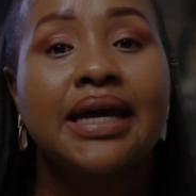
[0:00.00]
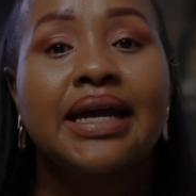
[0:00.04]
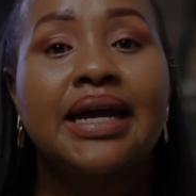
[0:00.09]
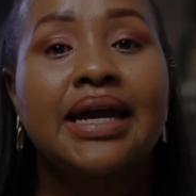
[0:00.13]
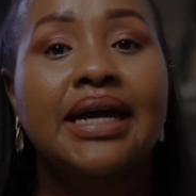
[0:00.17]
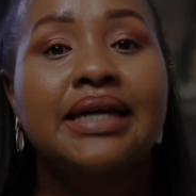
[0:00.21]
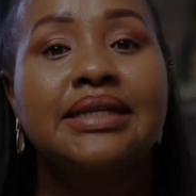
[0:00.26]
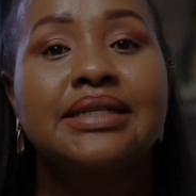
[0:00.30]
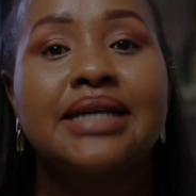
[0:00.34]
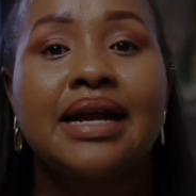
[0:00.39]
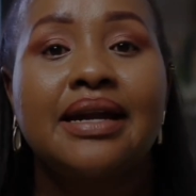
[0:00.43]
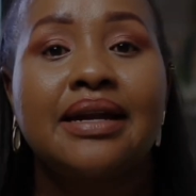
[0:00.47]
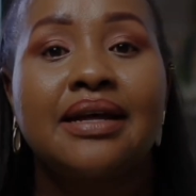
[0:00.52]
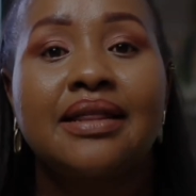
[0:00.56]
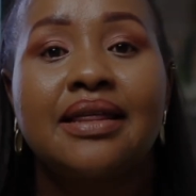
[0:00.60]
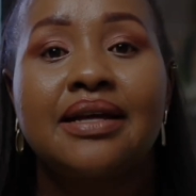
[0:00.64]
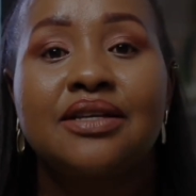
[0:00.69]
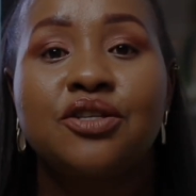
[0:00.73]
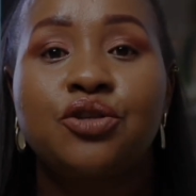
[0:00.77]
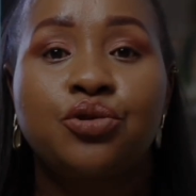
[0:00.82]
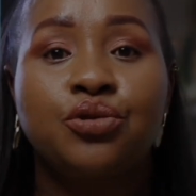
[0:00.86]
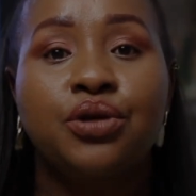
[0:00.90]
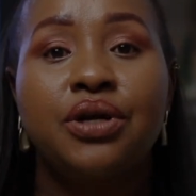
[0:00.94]
get another
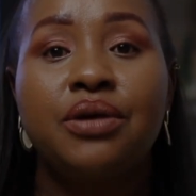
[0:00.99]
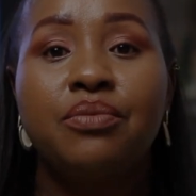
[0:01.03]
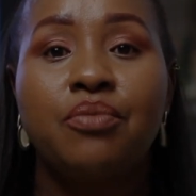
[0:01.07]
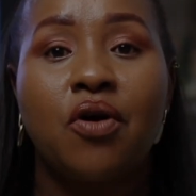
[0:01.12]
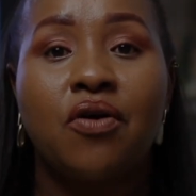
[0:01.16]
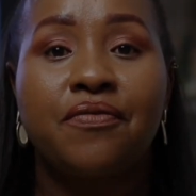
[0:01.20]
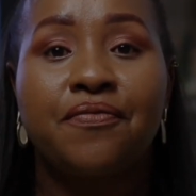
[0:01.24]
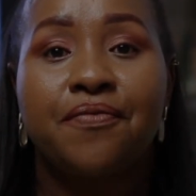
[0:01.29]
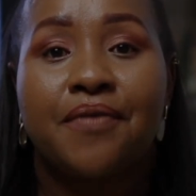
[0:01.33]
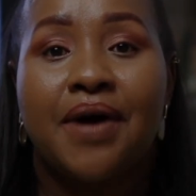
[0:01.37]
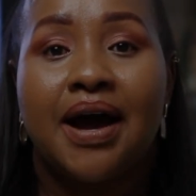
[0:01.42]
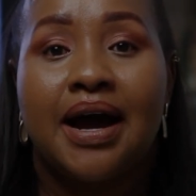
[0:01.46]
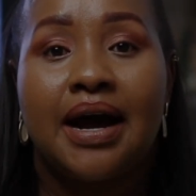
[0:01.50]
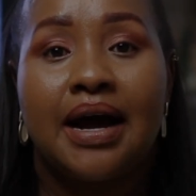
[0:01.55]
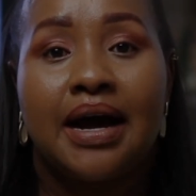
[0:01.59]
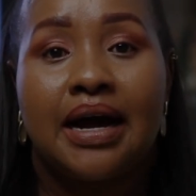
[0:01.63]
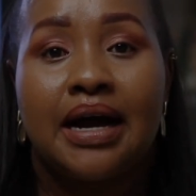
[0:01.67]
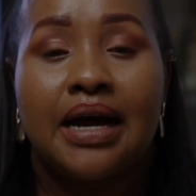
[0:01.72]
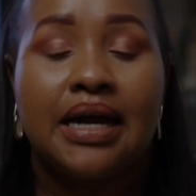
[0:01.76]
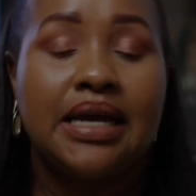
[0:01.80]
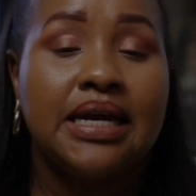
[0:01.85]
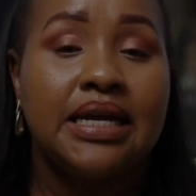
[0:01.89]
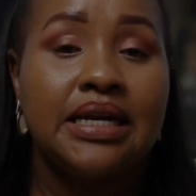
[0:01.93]
stream of
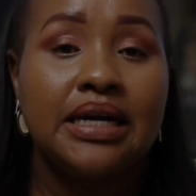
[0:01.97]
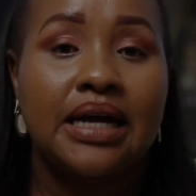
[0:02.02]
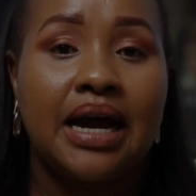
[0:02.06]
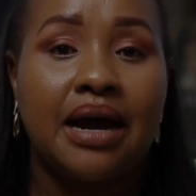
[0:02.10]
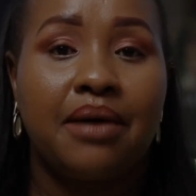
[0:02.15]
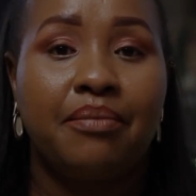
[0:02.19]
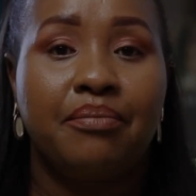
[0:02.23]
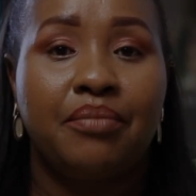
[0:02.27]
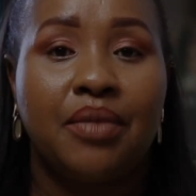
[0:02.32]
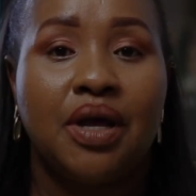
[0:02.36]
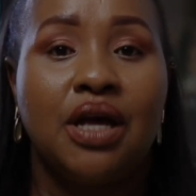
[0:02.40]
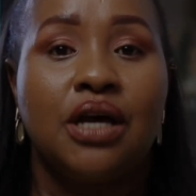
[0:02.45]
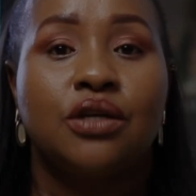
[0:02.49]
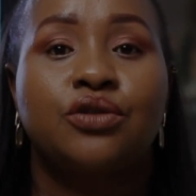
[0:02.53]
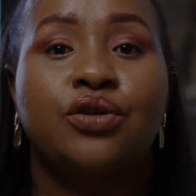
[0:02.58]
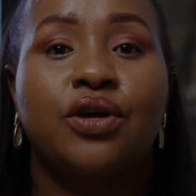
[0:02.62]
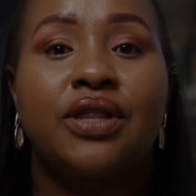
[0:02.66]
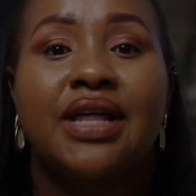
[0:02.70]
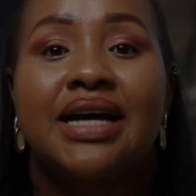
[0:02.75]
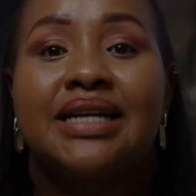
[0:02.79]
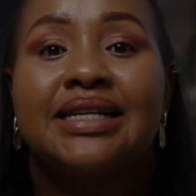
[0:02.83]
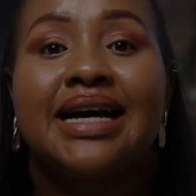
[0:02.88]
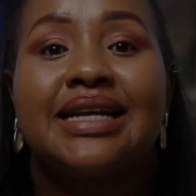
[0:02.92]
income
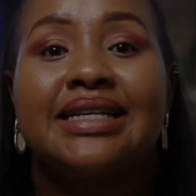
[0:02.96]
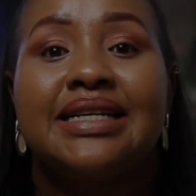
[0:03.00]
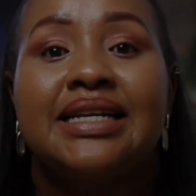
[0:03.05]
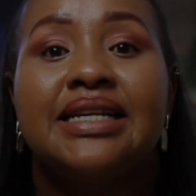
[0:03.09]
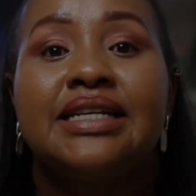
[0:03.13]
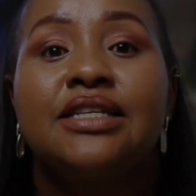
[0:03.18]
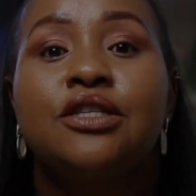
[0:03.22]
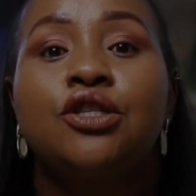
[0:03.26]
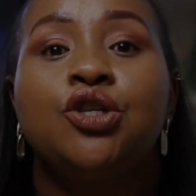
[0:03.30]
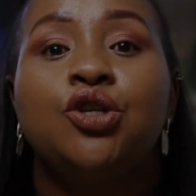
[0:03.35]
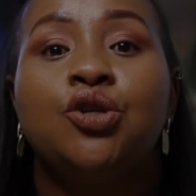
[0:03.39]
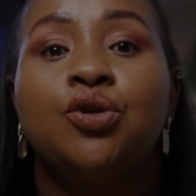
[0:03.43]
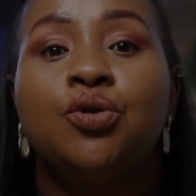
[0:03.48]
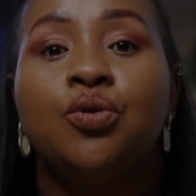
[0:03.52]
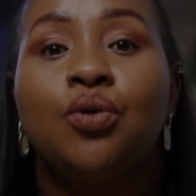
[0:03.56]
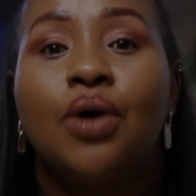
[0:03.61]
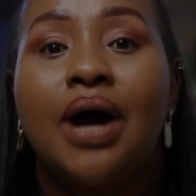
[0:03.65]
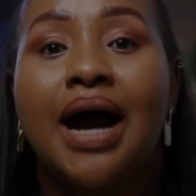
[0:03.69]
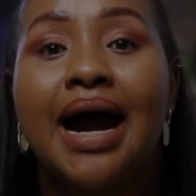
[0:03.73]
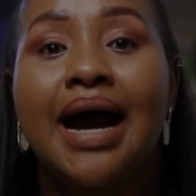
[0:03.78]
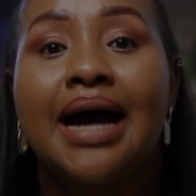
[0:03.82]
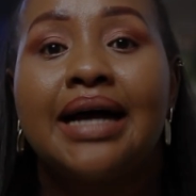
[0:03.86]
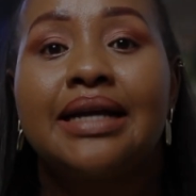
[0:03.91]
so that at least you
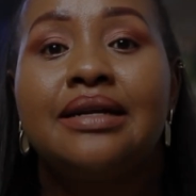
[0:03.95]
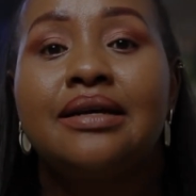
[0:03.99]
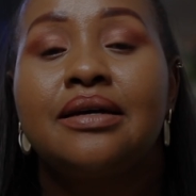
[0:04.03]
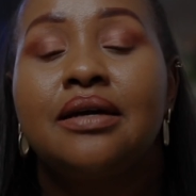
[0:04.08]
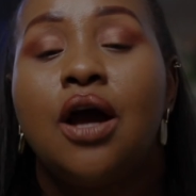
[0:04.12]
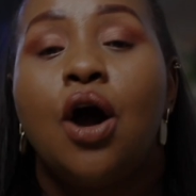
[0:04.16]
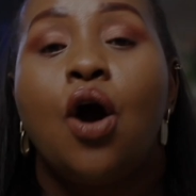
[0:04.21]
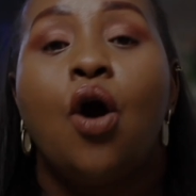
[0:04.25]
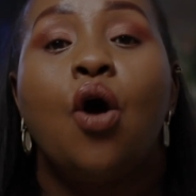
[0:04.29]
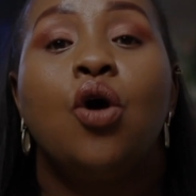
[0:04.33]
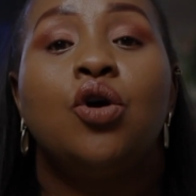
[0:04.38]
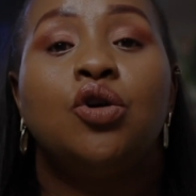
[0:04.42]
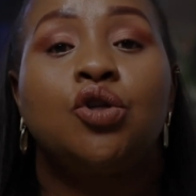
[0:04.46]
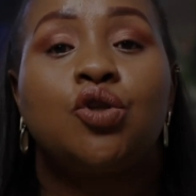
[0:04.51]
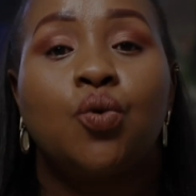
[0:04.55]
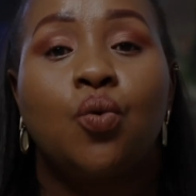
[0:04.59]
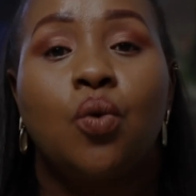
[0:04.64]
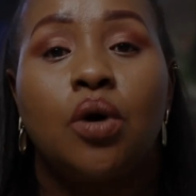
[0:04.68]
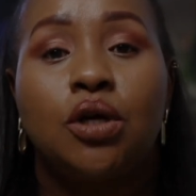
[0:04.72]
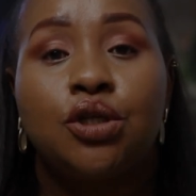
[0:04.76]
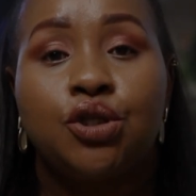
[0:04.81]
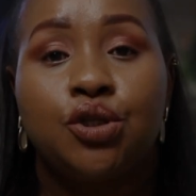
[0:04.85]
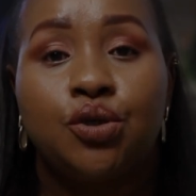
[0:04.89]
add onto
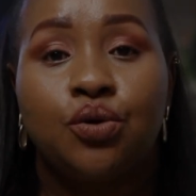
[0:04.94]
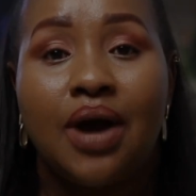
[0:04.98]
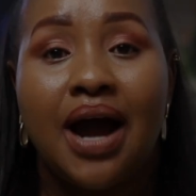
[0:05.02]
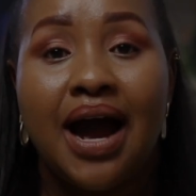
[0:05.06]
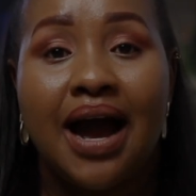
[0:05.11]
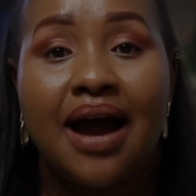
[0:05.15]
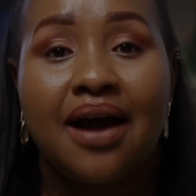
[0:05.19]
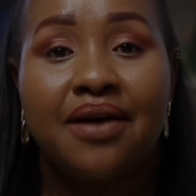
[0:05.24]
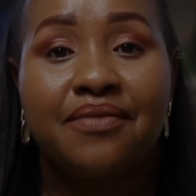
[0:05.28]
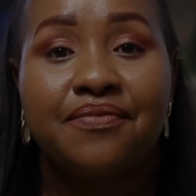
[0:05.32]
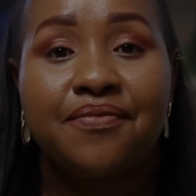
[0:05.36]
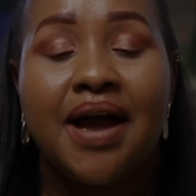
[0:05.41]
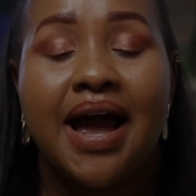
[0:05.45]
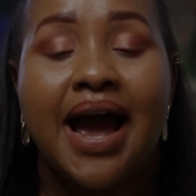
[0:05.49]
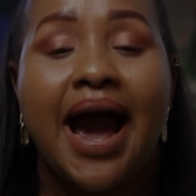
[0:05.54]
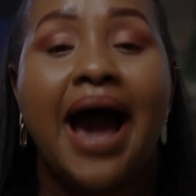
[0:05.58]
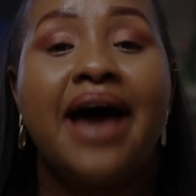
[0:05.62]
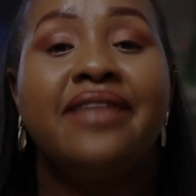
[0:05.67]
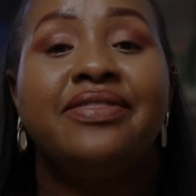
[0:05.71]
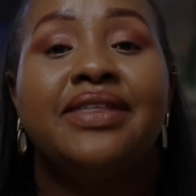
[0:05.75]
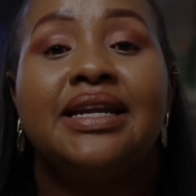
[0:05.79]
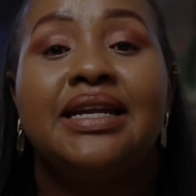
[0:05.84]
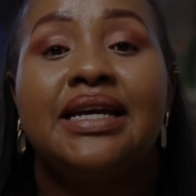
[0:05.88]
what you have,
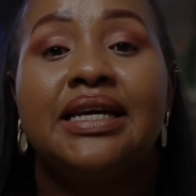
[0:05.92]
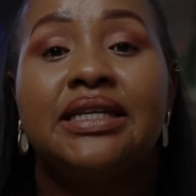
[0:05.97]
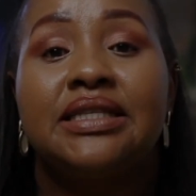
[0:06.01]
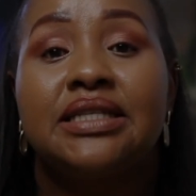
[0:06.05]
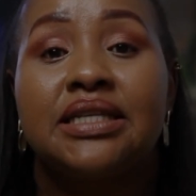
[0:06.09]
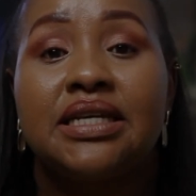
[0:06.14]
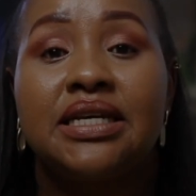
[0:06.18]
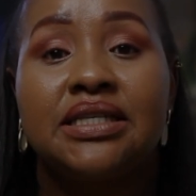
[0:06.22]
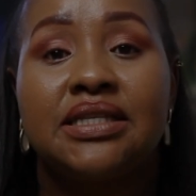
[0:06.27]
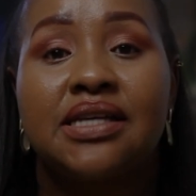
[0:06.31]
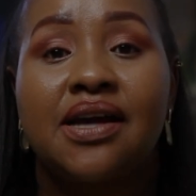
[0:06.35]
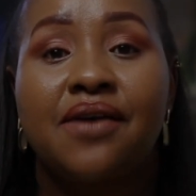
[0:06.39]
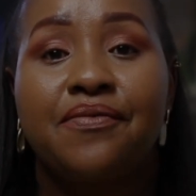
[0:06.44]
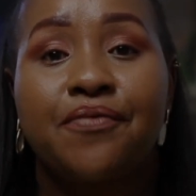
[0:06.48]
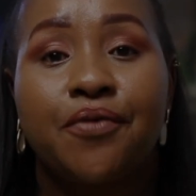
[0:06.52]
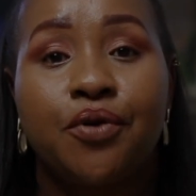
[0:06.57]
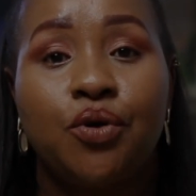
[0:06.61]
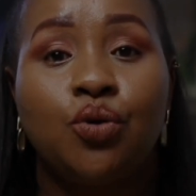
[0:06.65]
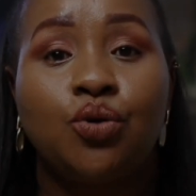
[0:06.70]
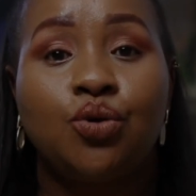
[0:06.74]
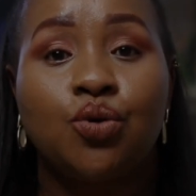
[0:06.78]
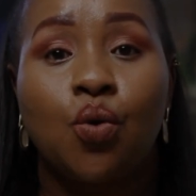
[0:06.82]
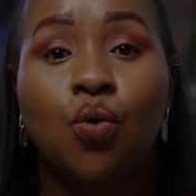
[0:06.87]
and then it's easier for
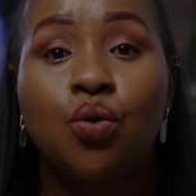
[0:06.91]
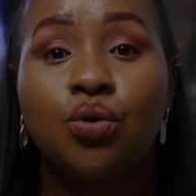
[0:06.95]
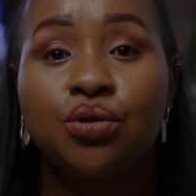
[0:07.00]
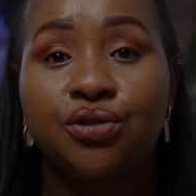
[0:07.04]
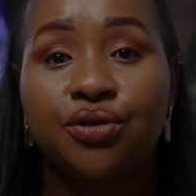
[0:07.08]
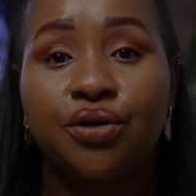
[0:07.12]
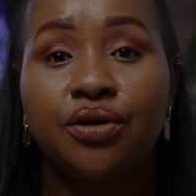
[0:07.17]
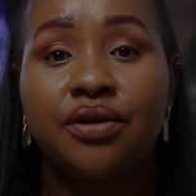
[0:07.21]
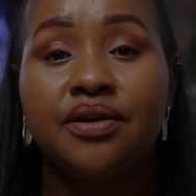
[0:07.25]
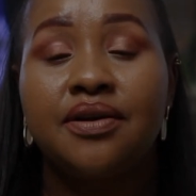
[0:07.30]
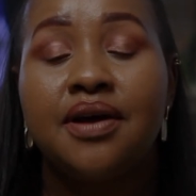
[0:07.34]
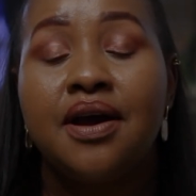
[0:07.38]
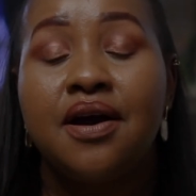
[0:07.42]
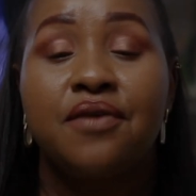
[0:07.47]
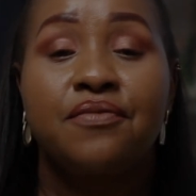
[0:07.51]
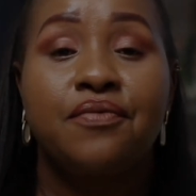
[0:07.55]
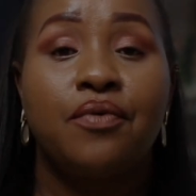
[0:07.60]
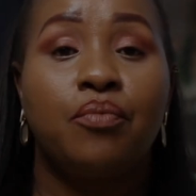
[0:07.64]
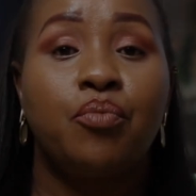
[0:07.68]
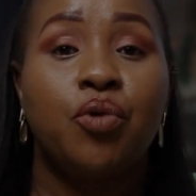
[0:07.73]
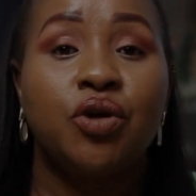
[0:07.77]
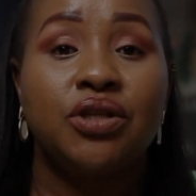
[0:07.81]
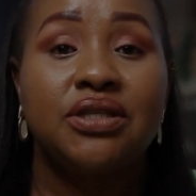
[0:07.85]
you to cushion
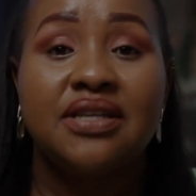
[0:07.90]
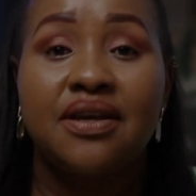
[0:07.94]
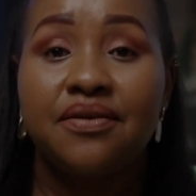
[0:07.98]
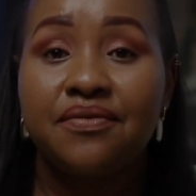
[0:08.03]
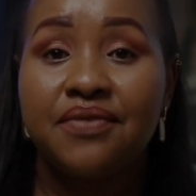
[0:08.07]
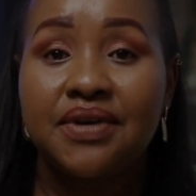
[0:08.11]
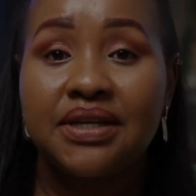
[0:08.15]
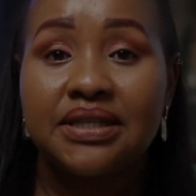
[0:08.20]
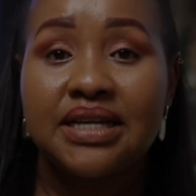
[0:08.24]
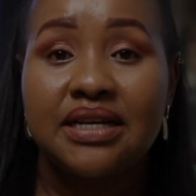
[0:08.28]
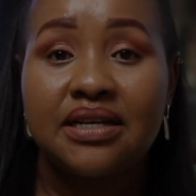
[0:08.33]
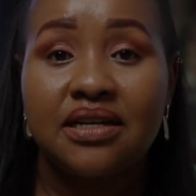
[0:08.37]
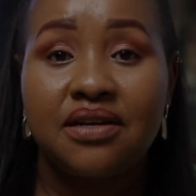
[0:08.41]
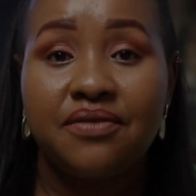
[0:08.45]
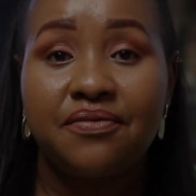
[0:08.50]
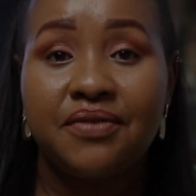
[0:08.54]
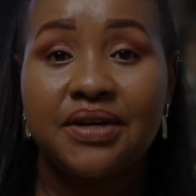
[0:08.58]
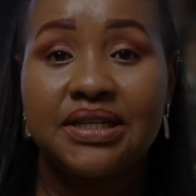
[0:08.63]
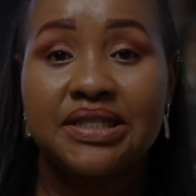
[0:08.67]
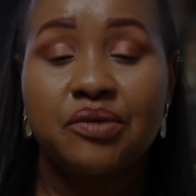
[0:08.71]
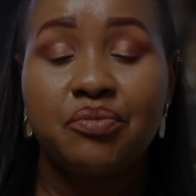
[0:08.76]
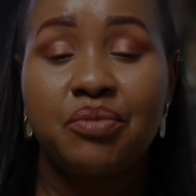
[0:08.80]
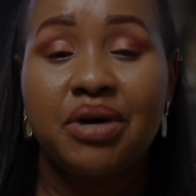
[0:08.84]
for both savings and
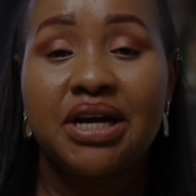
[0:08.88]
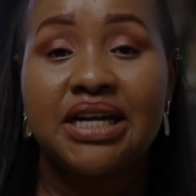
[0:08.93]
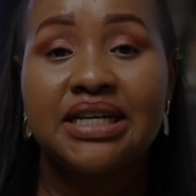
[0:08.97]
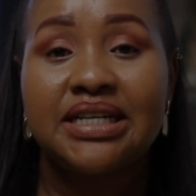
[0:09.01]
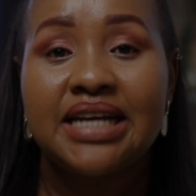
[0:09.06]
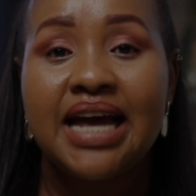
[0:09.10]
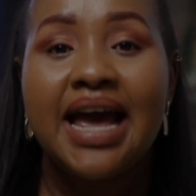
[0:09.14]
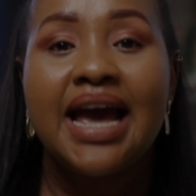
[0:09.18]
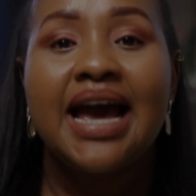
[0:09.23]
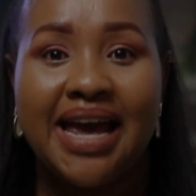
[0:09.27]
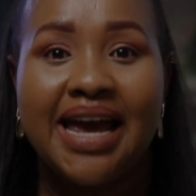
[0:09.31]
investment,